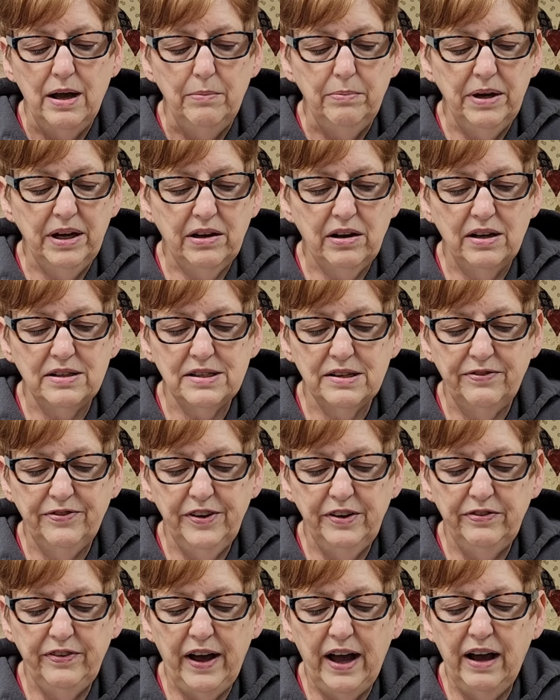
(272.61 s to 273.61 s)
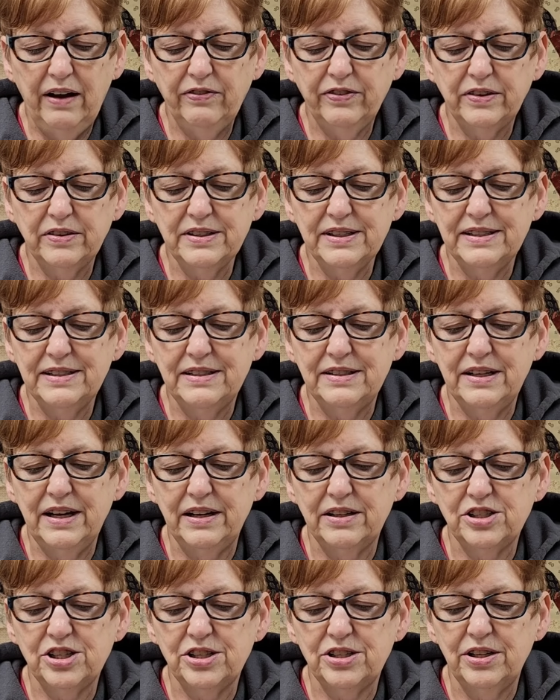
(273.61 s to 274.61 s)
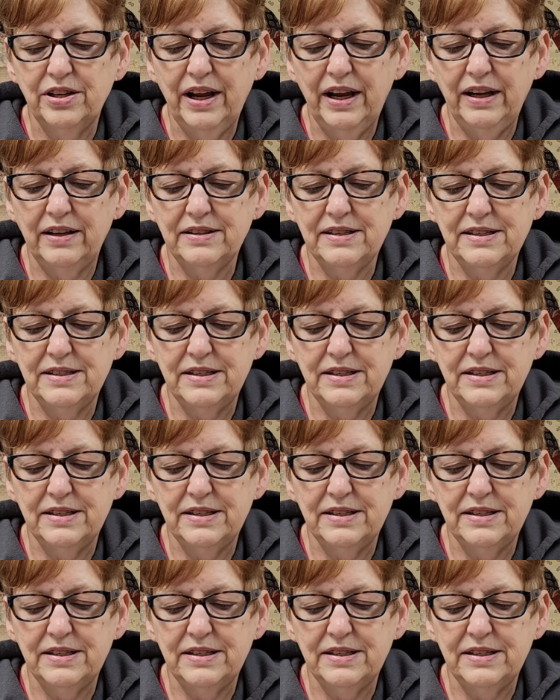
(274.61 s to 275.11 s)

Because if you've ever hand